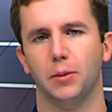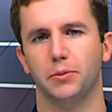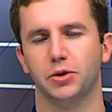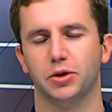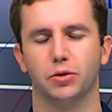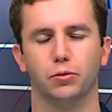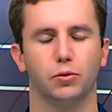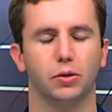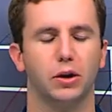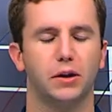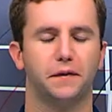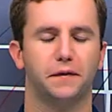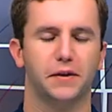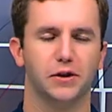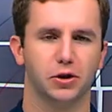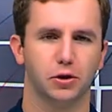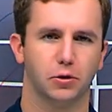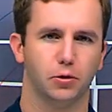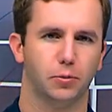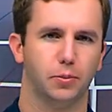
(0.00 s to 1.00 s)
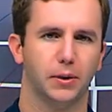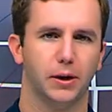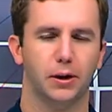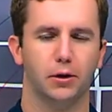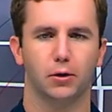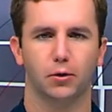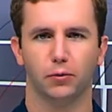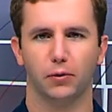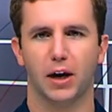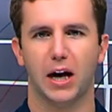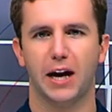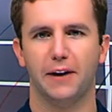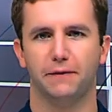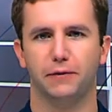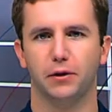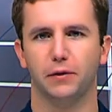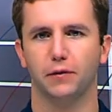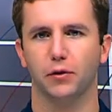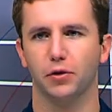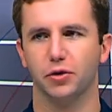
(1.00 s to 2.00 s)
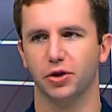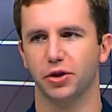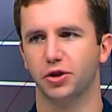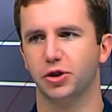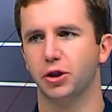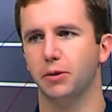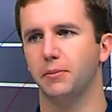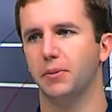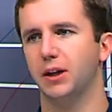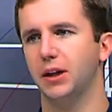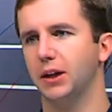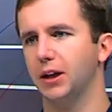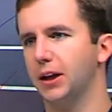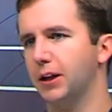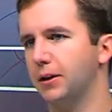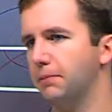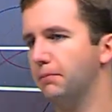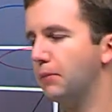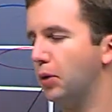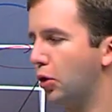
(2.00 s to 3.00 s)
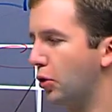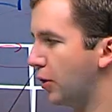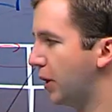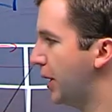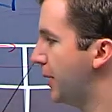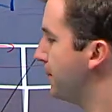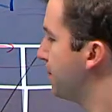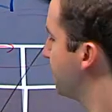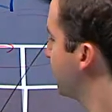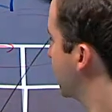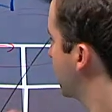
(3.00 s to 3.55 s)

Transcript: just a really physical player in Rafa versus somebody like Murray,